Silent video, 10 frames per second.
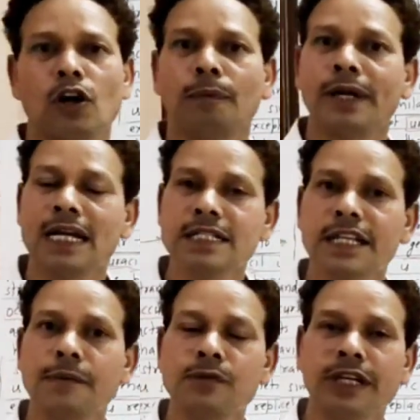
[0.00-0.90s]
of
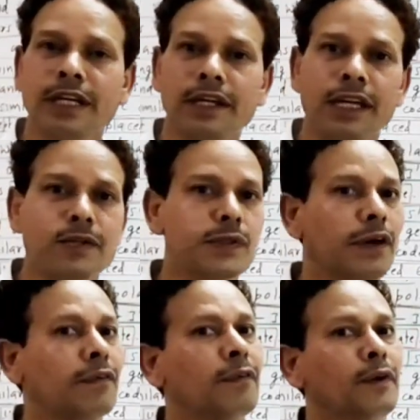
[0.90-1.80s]
transcription in case
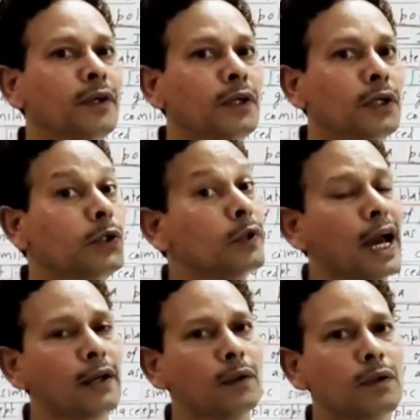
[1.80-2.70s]
of
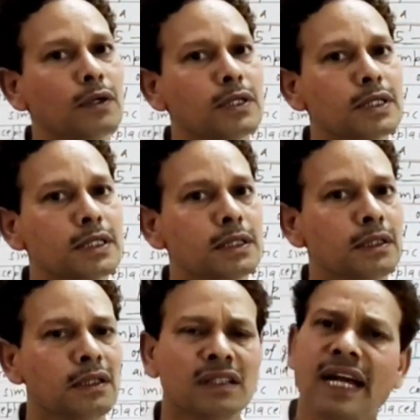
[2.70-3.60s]
eukaryotes
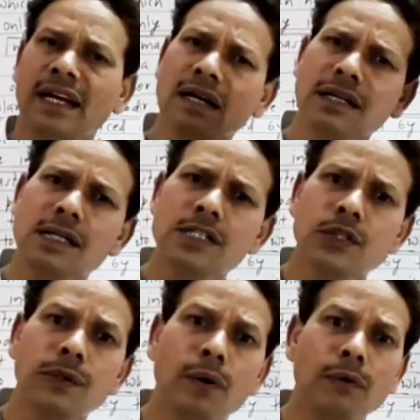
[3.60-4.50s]
that occurs
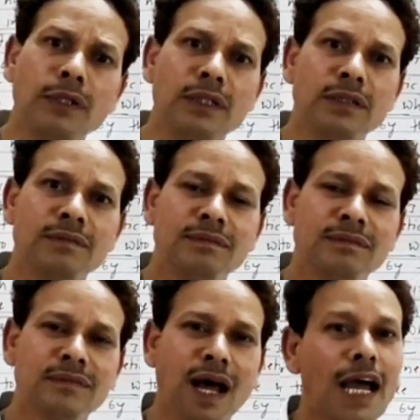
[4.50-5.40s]
throughout
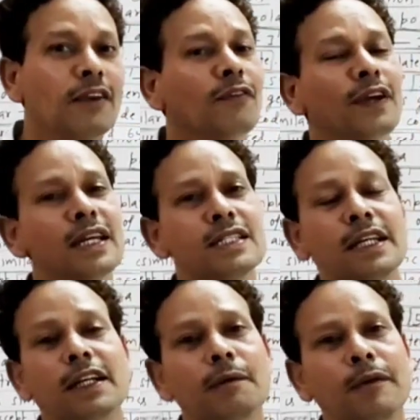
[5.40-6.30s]
I phase,
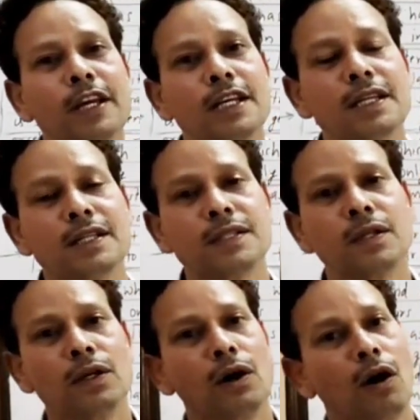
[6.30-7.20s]
interphase
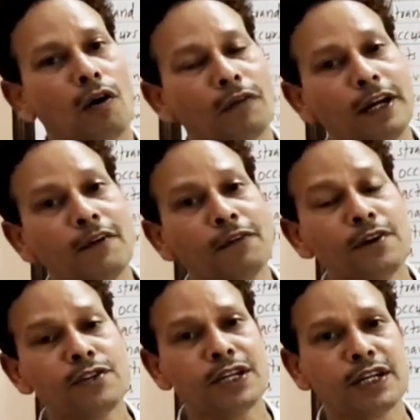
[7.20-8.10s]
of a
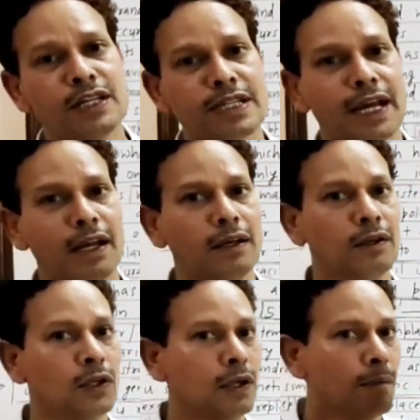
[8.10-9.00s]
differentiated cell,
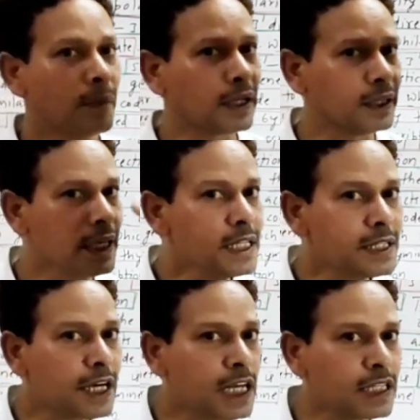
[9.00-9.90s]
but
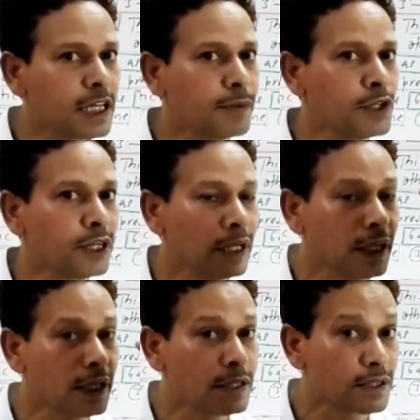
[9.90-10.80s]
this transcription
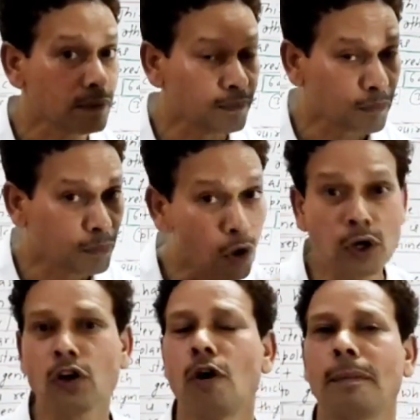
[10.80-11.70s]
is
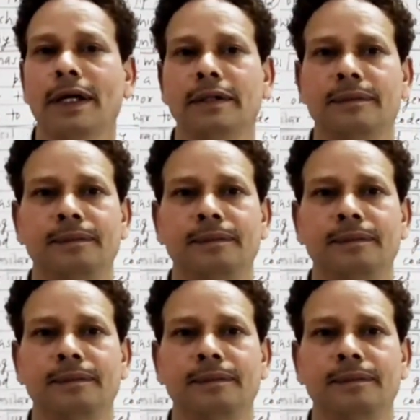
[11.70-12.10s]
more common